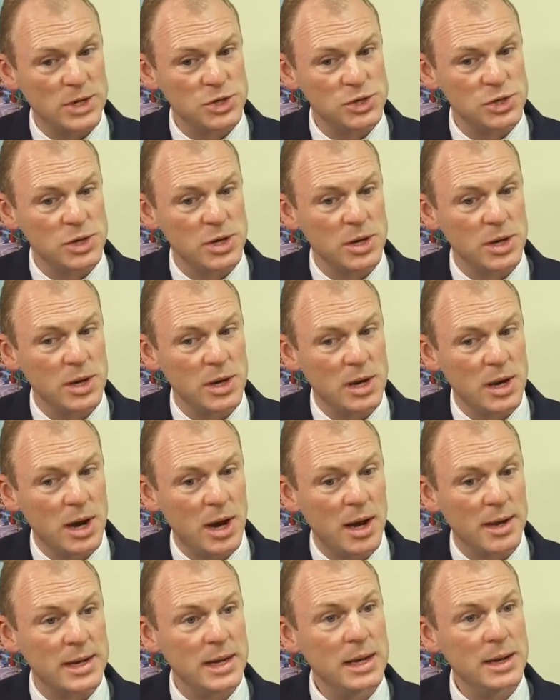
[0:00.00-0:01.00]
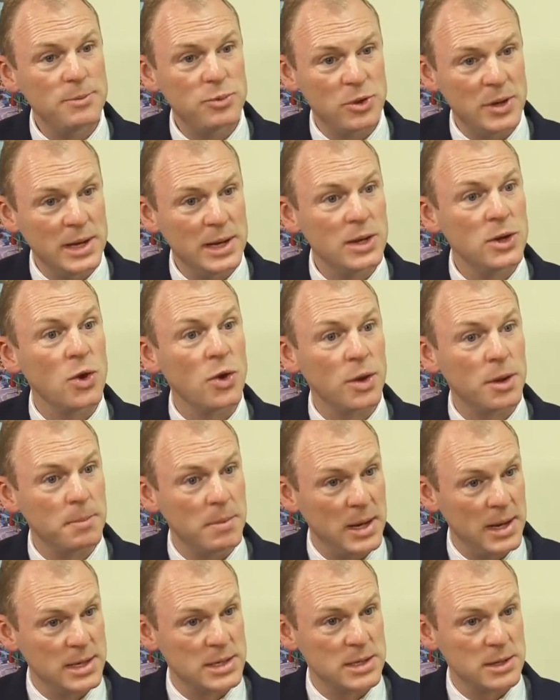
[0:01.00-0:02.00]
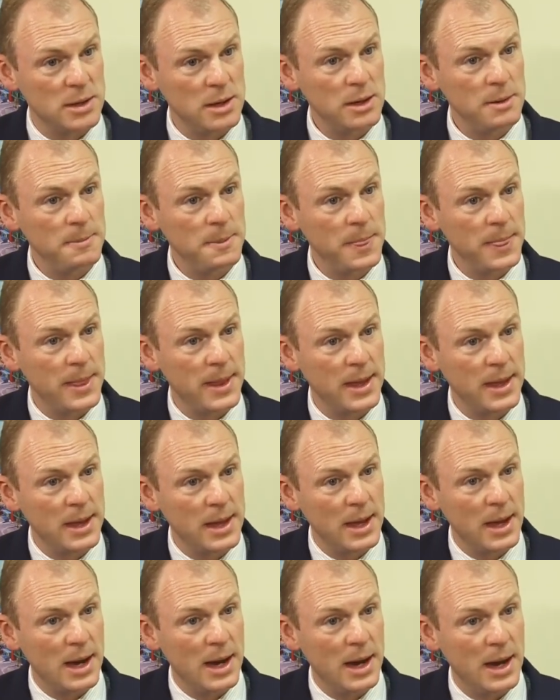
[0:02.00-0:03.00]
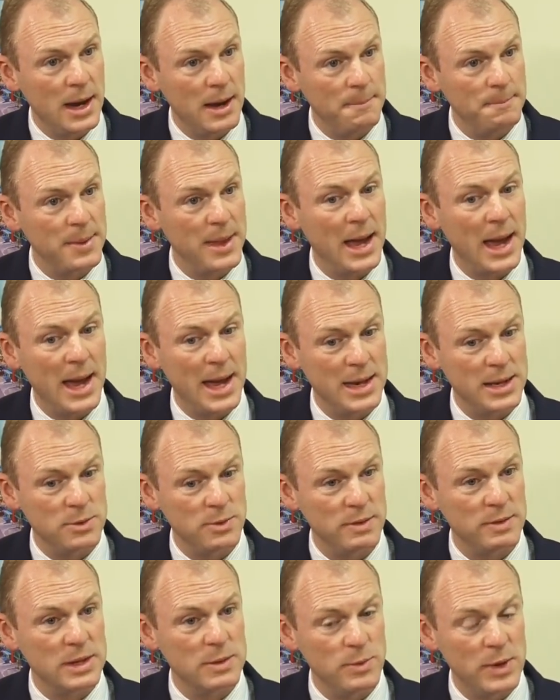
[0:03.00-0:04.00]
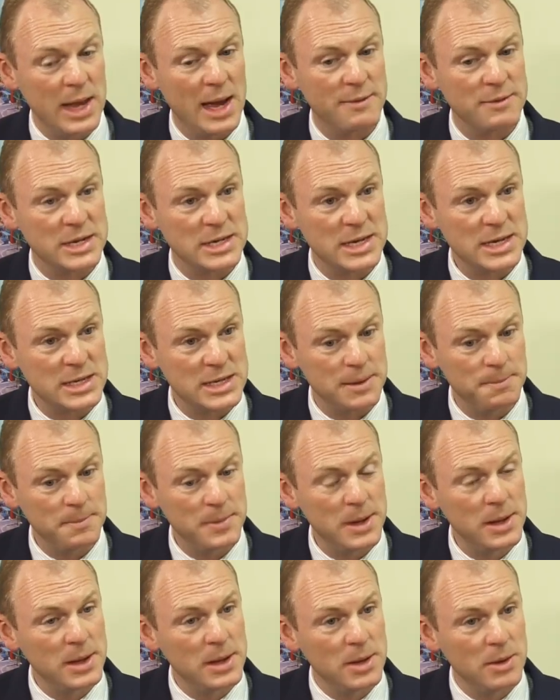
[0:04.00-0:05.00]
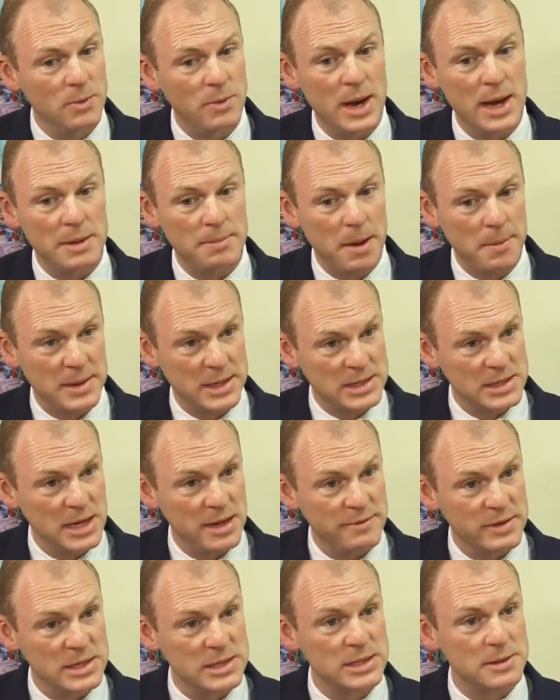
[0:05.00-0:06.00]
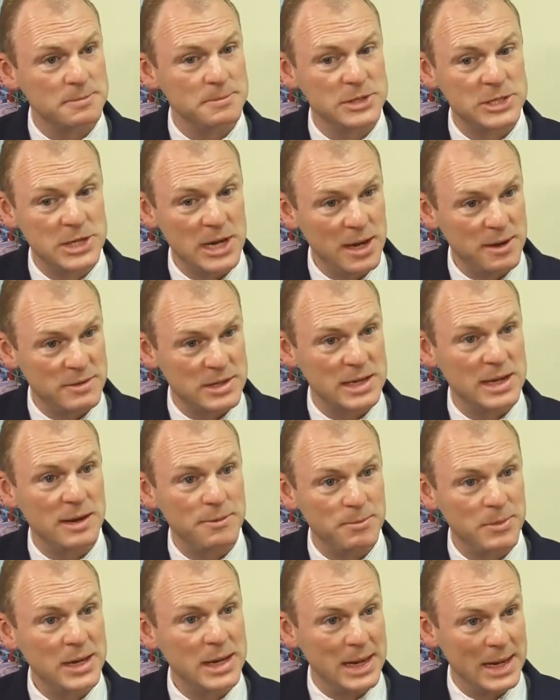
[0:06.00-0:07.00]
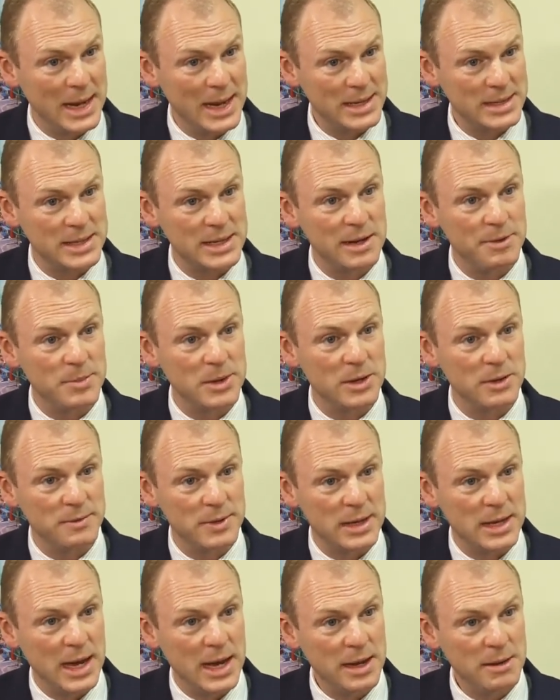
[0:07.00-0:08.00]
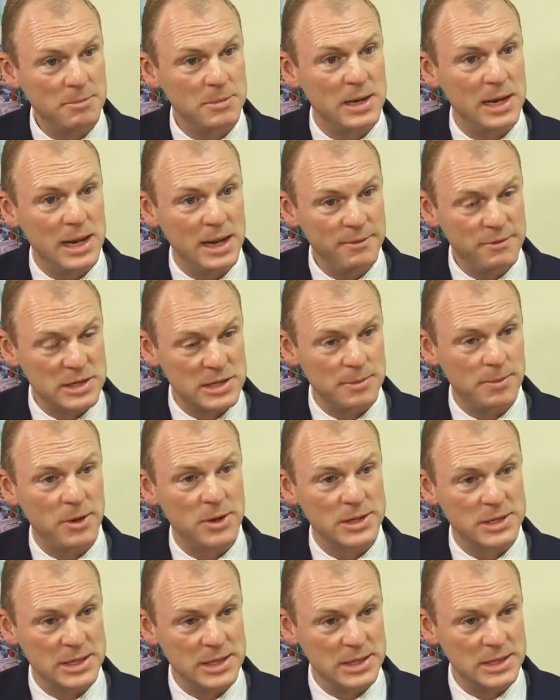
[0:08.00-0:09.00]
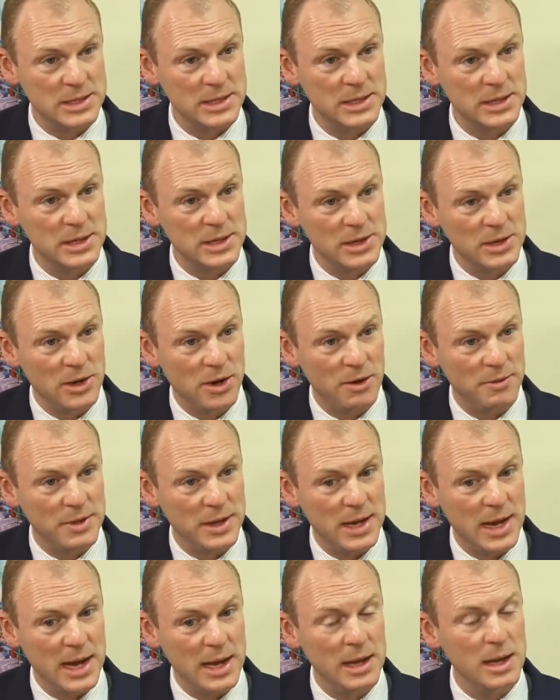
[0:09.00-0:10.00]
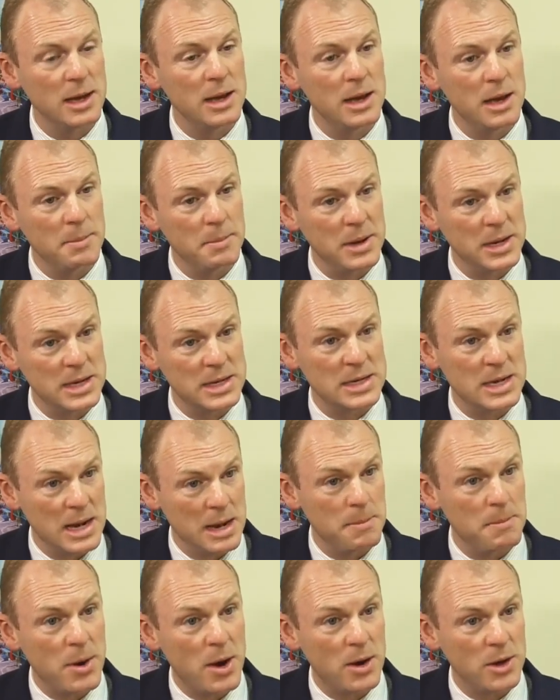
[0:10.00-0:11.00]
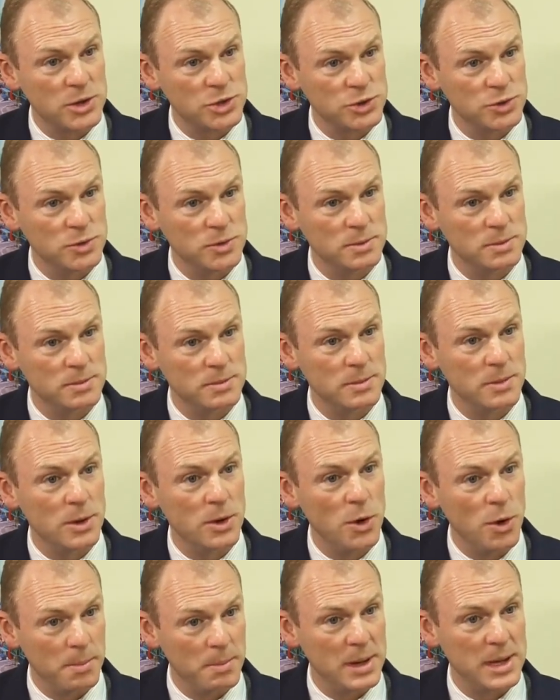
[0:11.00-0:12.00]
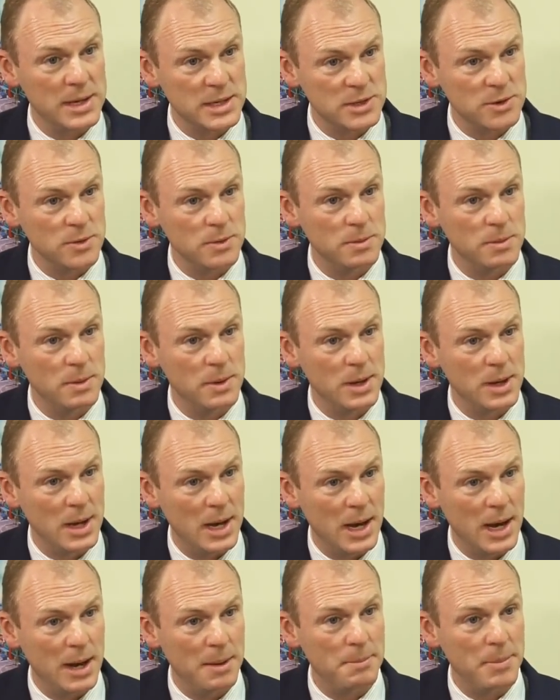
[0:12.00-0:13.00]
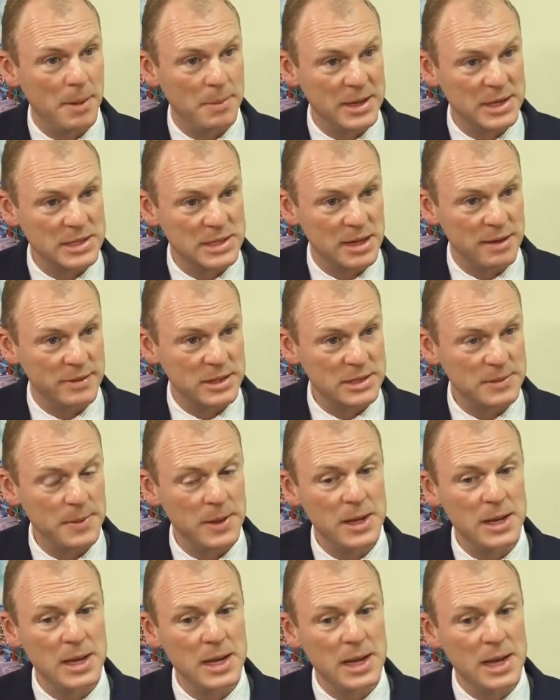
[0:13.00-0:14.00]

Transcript: which are deliberately non-political, and we have a system where the public service serves the government, the elected government of the day, delivers the policies of the day, but as an impartial, non-political public service.